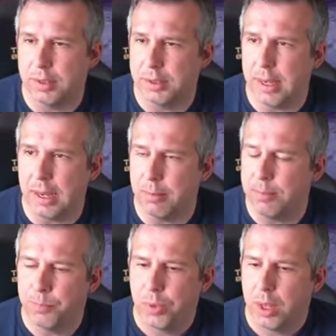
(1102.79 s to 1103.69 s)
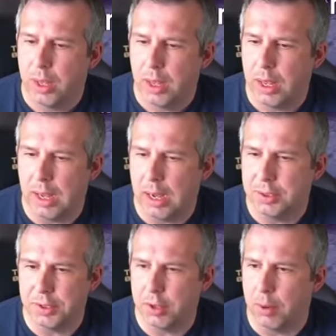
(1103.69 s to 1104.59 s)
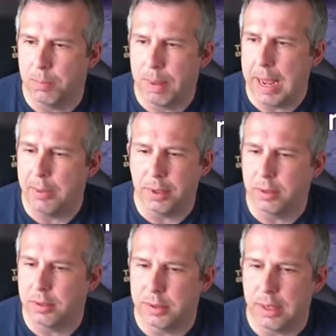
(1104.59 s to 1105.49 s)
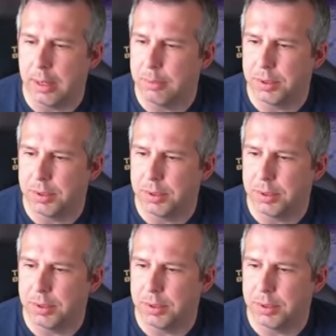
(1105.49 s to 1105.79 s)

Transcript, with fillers: this team, I just got pounded, honestly.